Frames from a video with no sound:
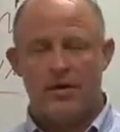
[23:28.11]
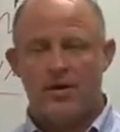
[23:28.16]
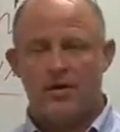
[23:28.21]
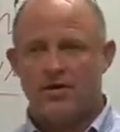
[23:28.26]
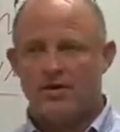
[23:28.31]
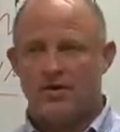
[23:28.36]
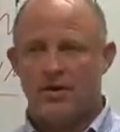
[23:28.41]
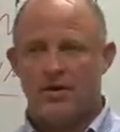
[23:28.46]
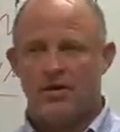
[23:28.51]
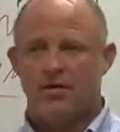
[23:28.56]

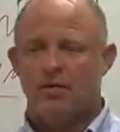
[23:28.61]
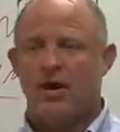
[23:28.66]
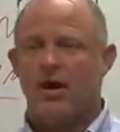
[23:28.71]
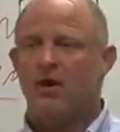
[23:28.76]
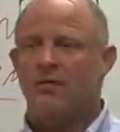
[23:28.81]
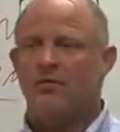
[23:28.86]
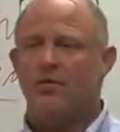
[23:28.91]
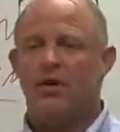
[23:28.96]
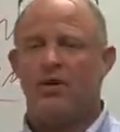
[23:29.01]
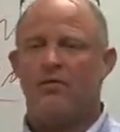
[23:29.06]
So let
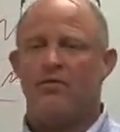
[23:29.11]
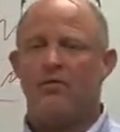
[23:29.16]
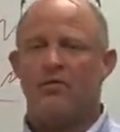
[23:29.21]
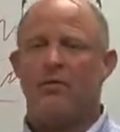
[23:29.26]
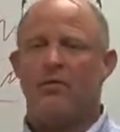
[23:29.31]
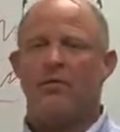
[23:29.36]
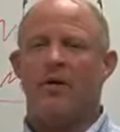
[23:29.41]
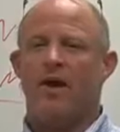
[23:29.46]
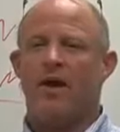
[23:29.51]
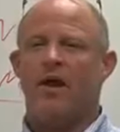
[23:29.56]
them go for
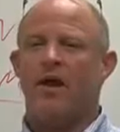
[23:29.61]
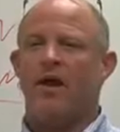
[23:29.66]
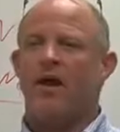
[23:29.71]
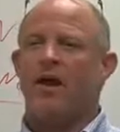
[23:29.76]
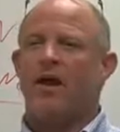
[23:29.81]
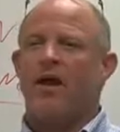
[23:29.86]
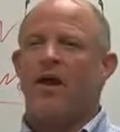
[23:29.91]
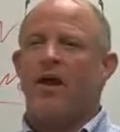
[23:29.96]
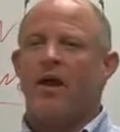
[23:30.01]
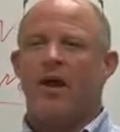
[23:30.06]
a minute.
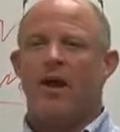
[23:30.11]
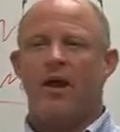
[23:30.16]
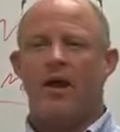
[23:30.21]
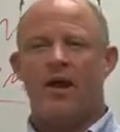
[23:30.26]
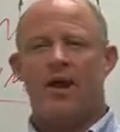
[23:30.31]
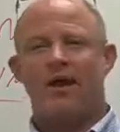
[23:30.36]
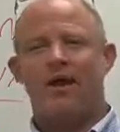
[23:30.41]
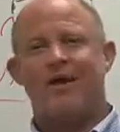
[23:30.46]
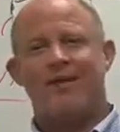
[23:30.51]
And